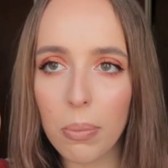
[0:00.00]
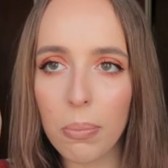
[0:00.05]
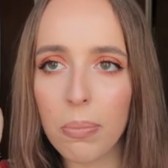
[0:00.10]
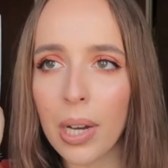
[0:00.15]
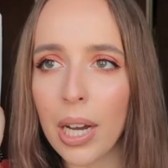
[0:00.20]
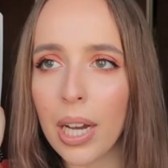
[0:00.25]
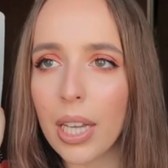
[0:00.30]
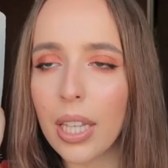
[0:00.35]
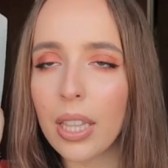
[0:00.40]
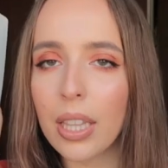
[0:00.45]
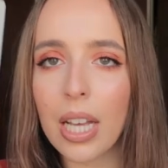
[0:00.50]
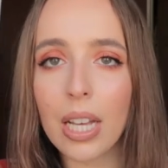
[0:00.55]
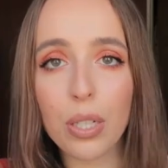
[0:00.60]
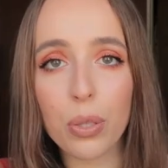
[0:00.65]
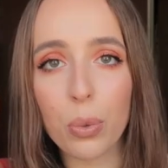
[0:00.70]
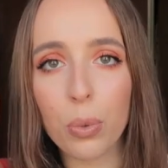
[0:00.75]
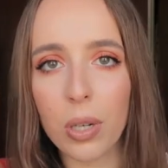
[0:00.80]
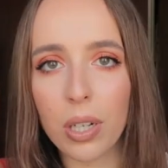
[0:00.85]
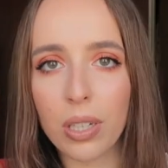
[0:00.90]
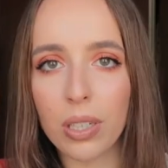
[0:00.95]
my
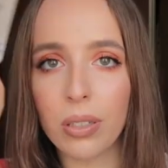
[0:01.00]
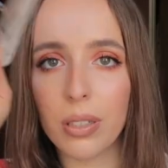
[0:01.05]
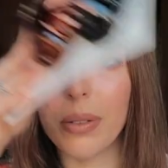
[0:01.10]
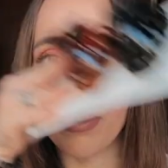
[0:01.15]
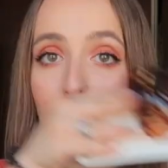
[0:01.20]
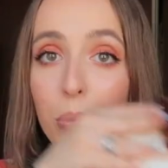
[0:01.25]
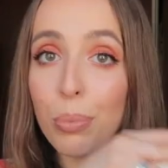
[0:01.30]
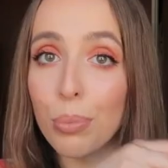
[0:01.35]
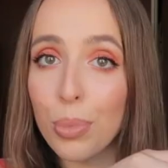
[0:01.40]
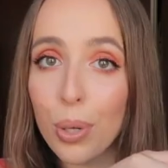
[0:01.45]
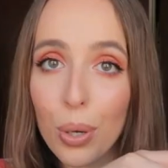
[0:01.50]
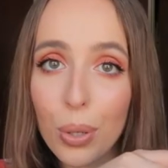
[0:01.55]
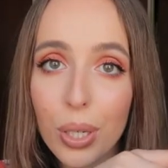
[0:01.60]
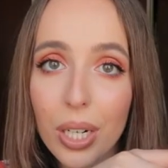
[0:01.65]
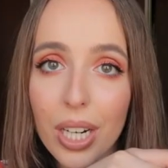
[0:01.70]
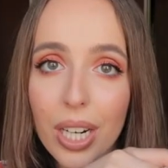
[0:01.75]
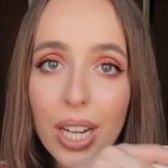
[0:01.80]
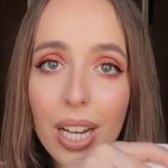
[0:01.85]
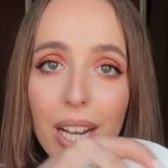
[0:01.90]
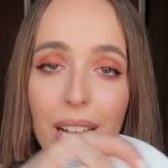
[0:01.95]
last one
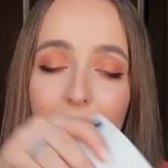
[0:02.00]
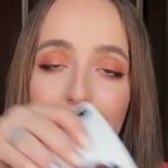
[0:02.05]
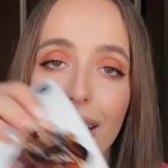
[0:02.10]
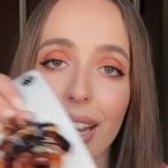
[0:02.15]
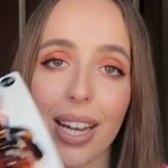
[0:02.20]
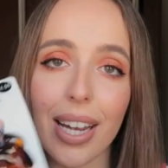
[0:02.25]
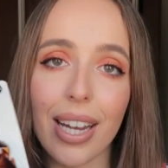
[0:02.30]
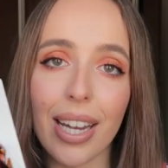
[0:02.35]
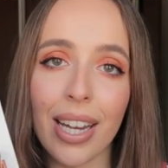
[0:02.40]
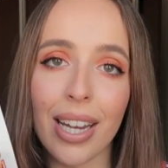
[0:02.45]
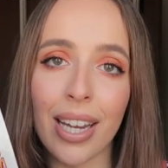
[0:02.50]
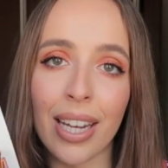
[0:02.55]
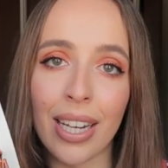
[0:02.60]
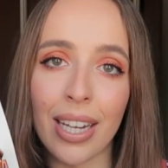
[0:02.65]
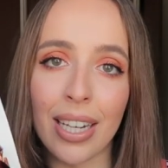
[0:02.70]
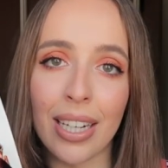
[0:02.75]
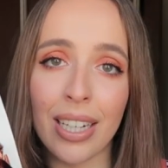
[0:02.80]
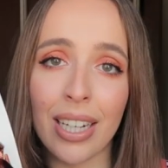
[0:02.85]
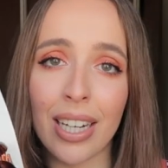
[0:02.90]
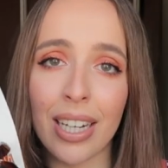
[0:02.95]
broke,
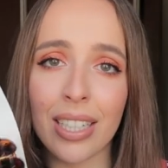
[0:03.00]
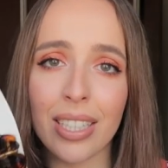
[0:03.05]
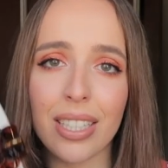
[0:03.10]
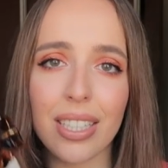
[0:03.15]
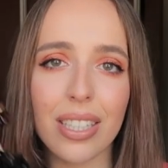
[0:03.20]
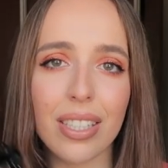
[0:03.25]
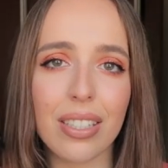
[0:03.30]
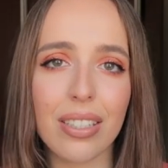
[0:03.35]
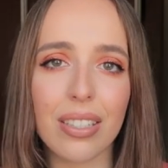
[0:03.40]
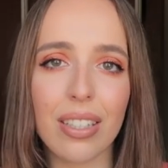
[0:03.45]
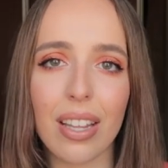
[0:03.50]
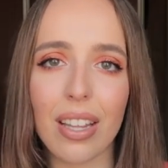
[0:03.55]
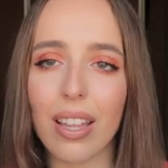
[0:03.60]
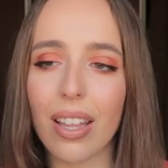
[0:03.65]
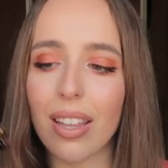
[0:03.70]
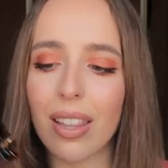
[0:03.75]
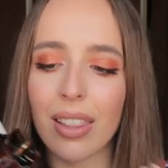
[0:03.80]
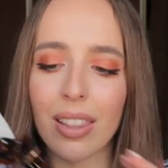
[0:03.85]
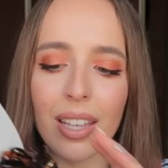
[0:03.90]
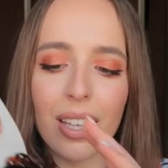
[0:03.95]
and
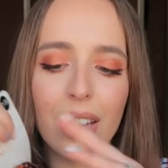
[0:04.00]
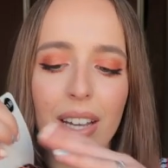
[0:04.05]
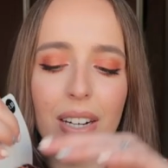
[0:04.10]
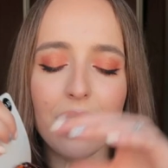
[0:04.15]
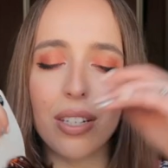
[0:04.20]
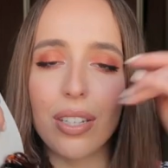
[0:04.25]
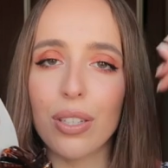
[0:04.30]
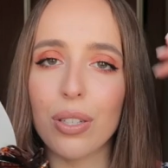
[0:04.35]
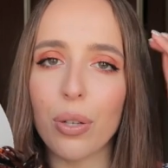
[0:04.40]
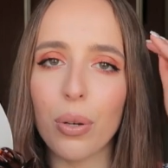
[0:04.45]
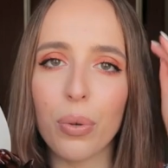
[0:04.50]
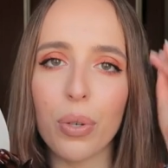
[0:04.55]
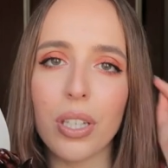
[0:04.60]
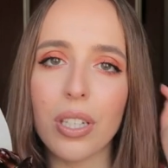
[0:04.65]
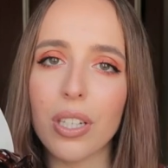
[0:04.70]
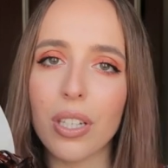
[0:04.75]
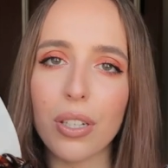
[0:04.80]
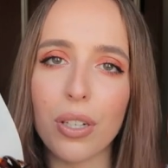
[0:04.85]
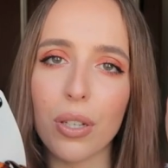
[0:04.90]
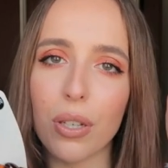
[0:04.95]
they are so
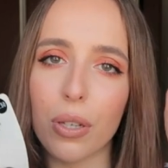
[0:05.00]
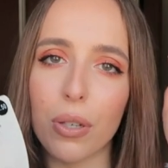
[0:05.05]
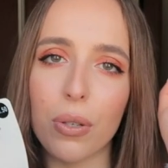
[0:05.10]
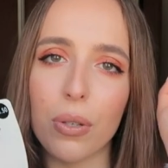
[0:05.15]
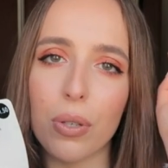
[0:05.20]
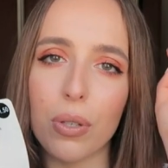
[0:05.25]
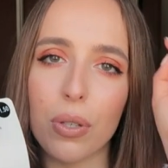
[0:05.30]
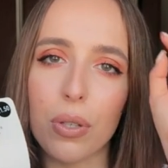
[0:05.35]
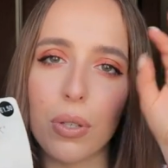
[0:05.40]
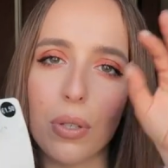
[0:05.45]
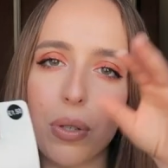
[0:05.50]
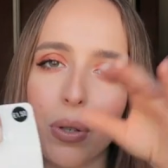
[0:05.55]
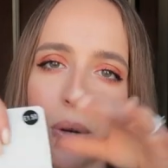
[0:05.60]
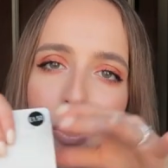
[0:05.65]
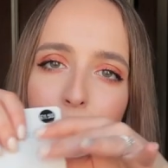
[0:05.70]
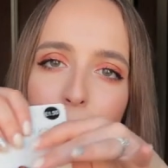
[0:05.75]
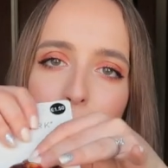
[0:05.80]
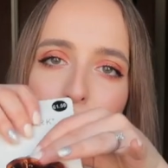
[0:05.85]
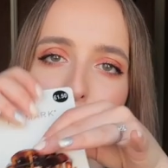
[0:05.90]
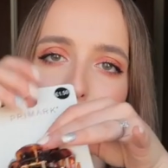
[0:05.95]
easy to use,
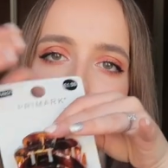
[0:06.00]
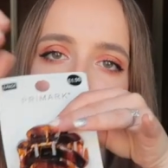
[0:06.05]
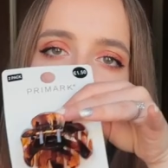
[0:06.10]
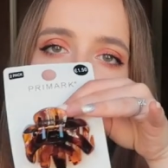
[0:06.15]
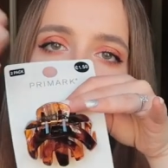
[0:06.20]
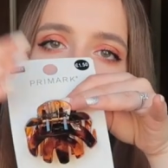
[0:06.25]
so